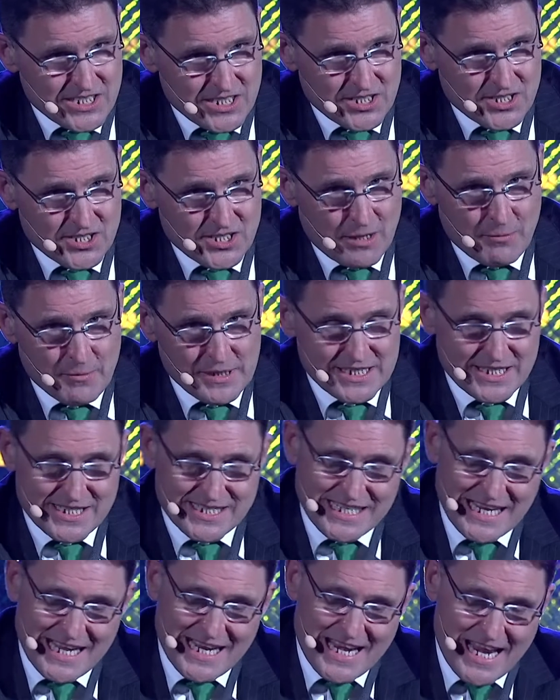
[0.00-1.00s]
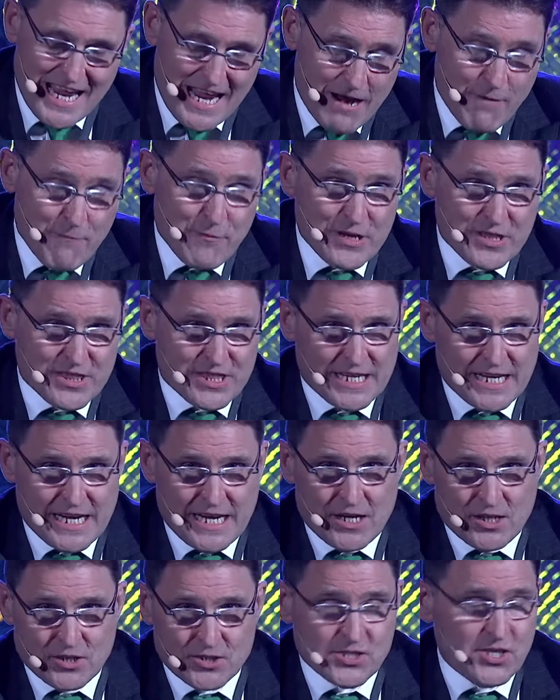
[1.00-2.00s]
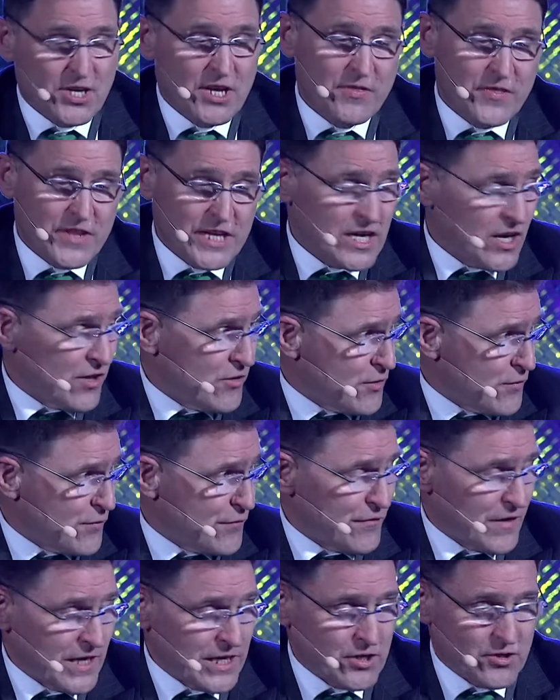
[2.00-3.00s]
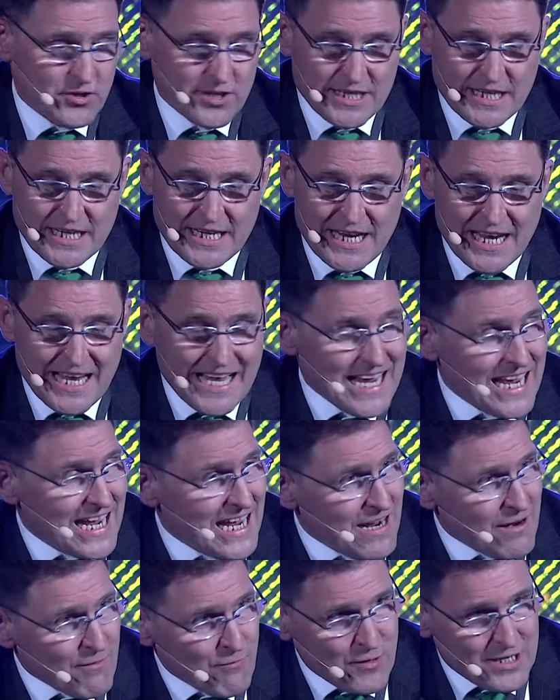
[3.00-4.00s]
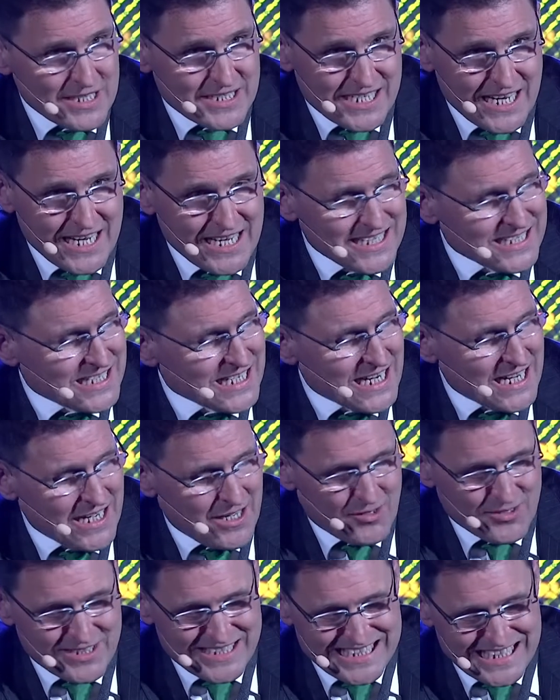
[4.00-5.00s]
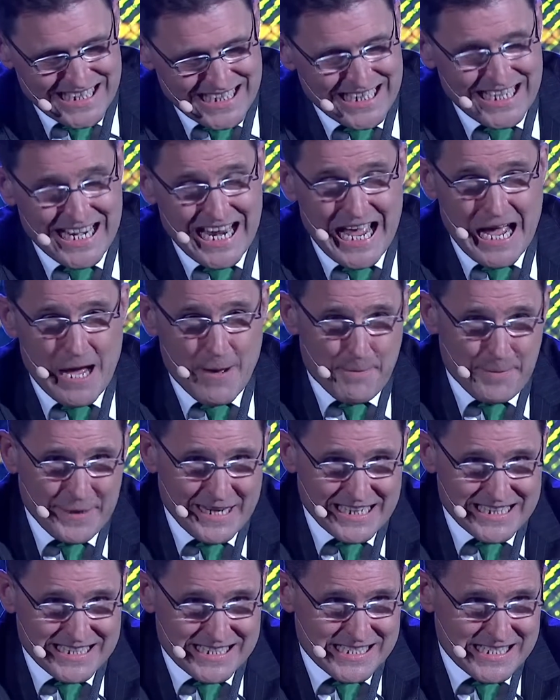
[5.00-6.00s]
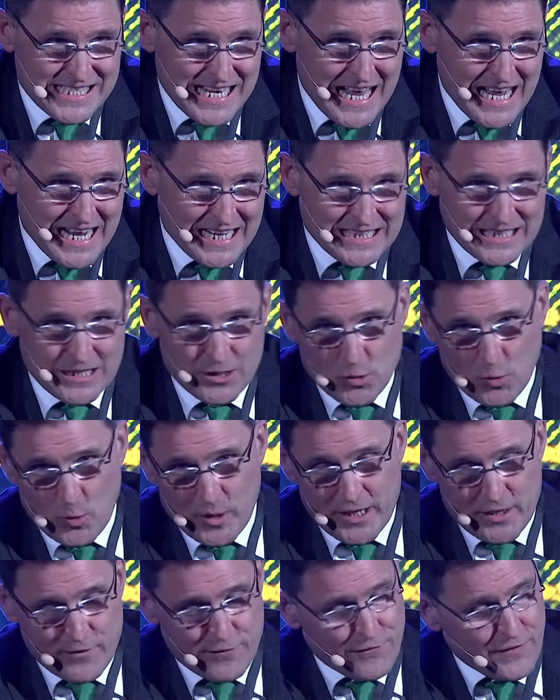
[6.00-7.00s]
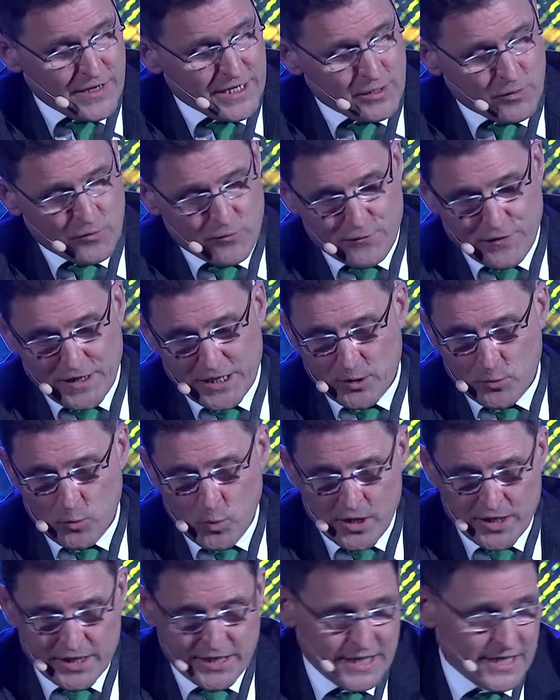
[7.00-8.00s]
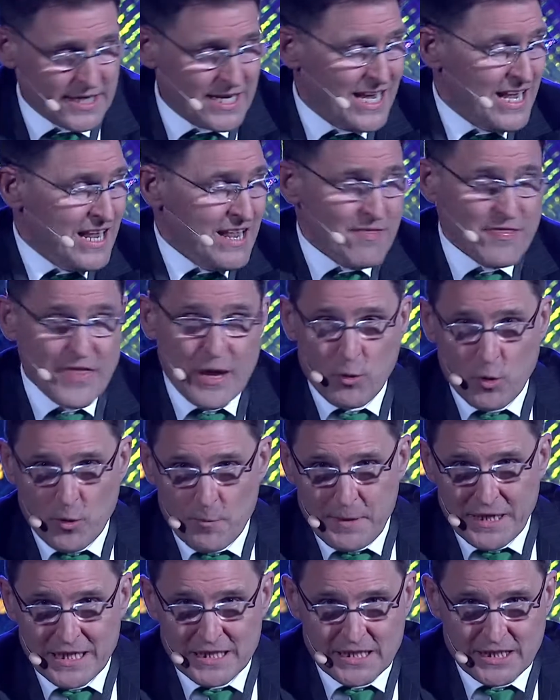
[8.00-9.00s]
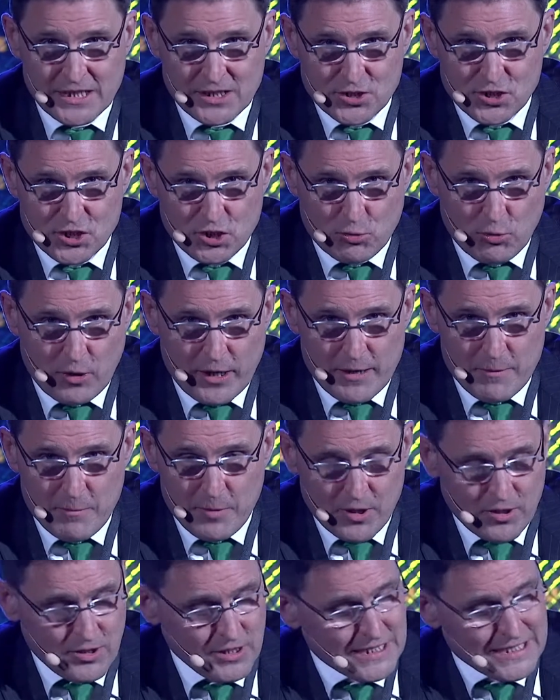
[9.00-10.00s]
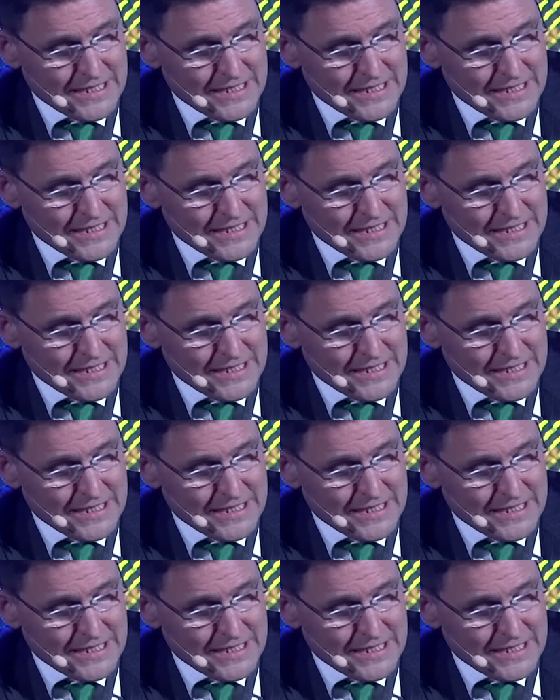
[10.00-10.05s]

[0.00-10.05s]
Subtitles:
to some extent, everything else the other fighter did. Every takedown didn't happen exactly the way the fighter wanted it. There would be a little scramble.